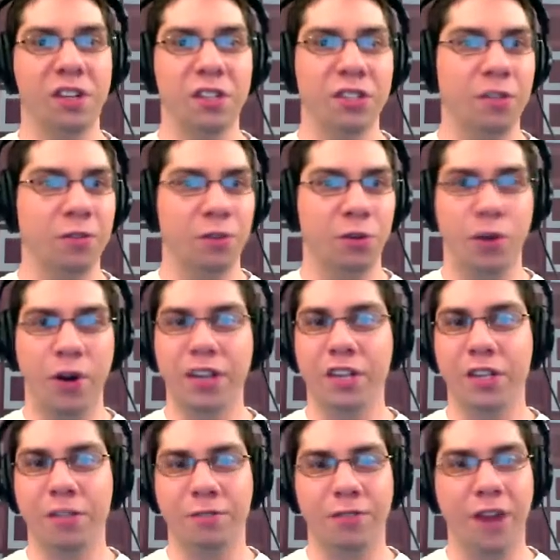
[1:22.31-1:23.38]
So if you right
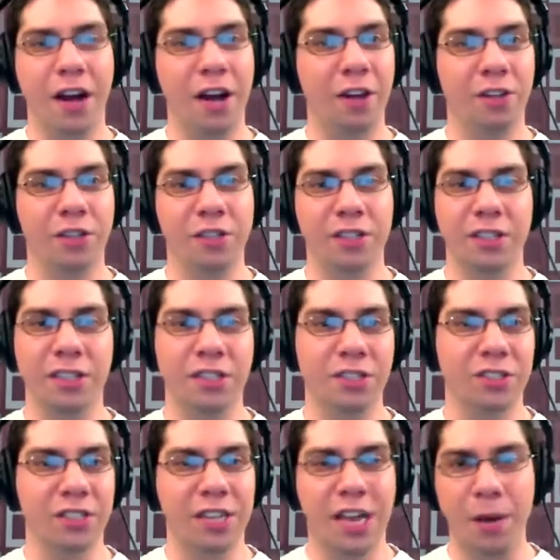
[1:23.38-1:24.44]
click a file, you can
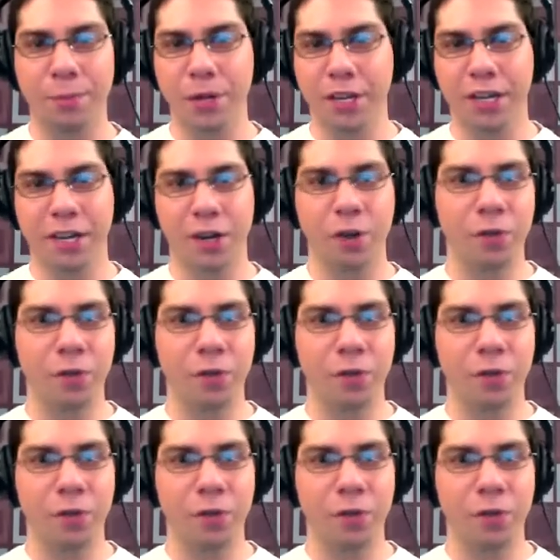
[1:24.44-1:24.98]
easily copy it